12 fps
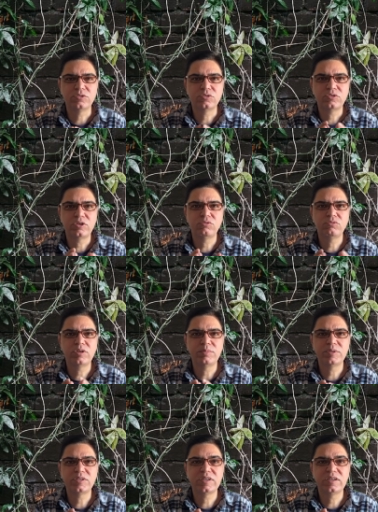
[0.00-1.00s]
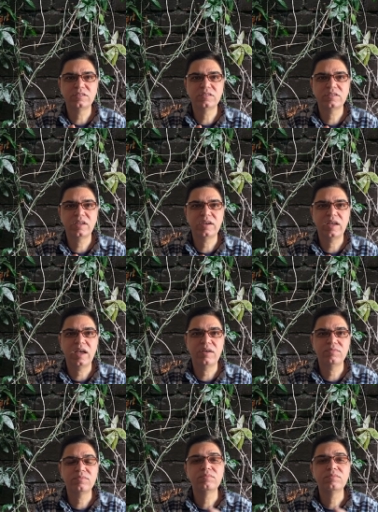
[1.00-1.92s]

So 10 to 20% cases can have